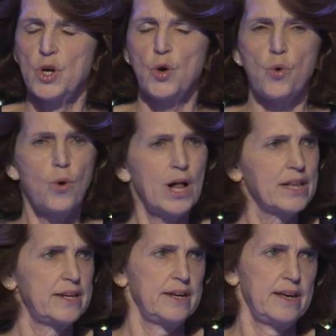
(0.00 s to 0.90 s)

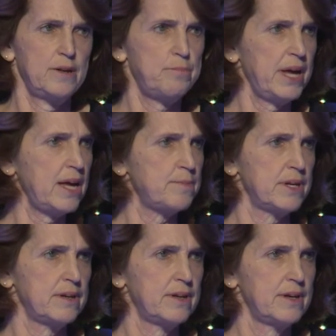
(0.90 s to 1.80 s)
quality and
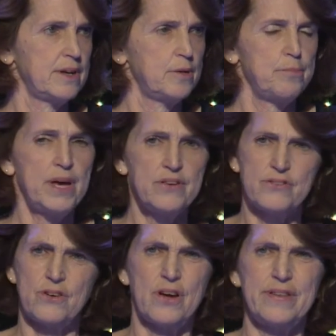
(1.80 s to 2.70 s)
payment
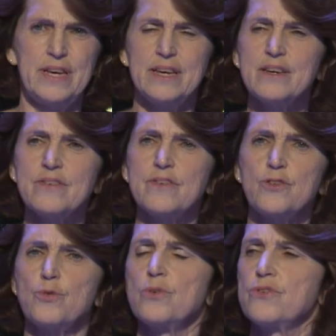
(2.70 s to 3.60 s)
based on the
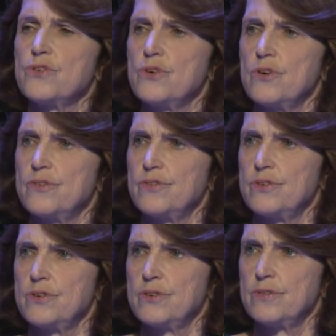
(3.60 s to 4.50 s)
individual served
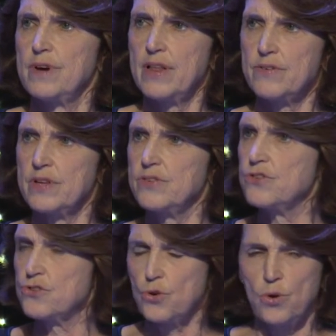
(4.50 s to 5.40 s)
rather than
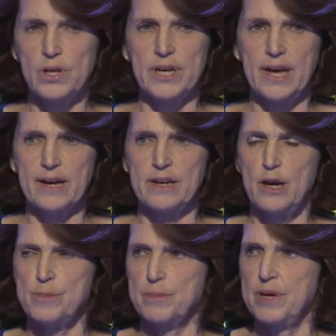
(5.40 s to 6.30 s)
solely
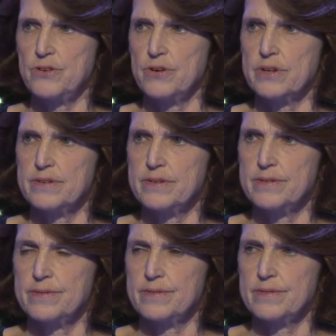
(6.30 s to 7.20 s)
economic metrics.
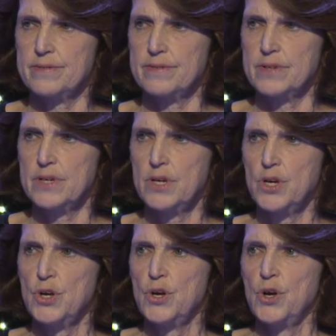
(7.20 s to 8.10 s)

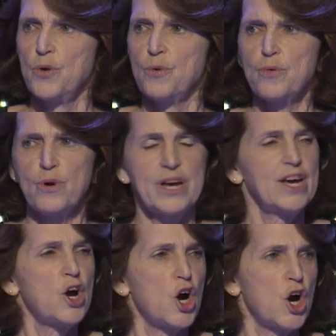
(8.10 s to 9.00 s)
We're
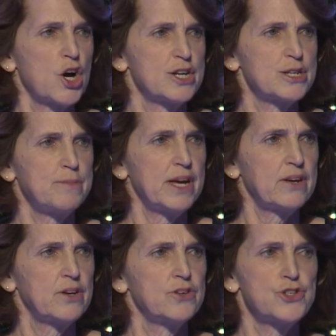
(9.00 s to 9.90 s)
working hard to make
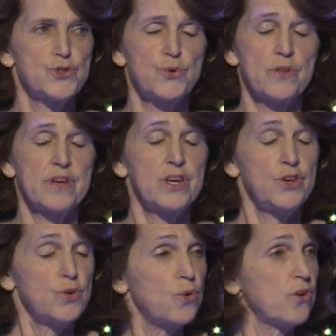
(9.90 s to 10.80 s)
sure that
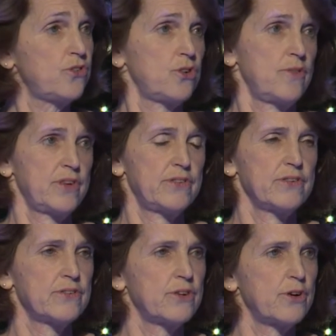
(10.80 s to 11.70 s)
your
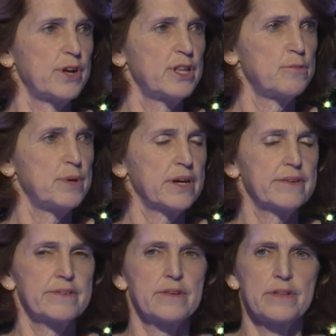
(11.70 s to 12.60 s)
services are in the
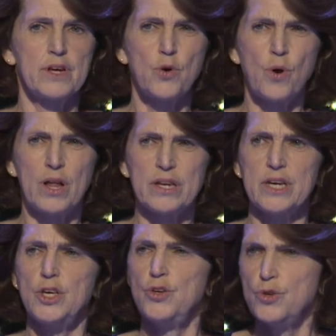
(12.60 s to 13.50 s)
mix, the
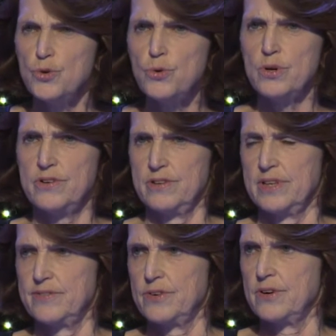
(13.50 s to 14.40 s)
quality you
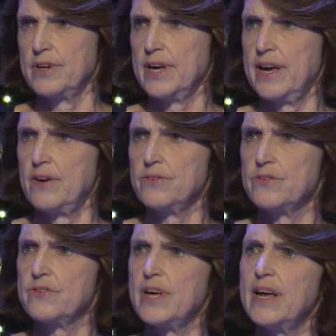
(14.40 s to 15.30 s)
deliver
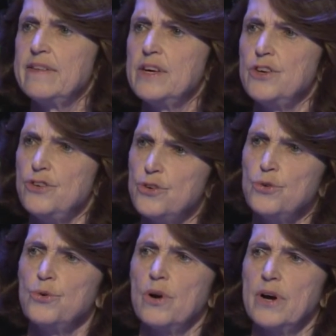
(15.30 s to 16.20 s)
counts, and that
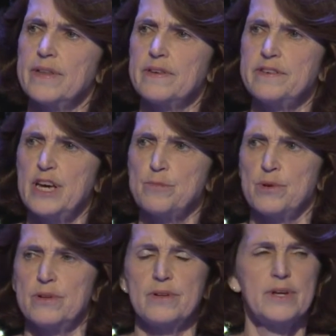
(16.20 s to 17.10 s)
you are at the
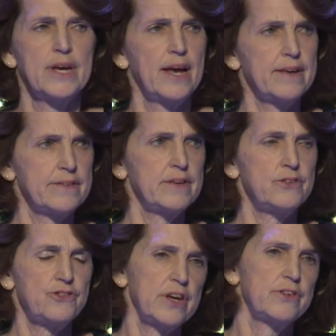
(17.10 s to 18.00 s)
table as these
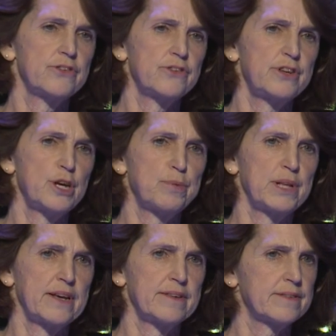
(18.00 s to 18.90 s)
changes take
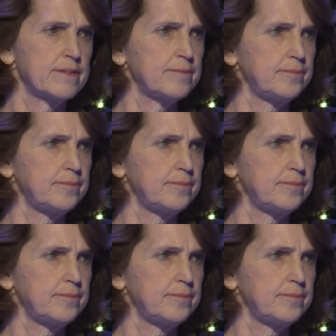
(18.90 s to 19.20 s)
place.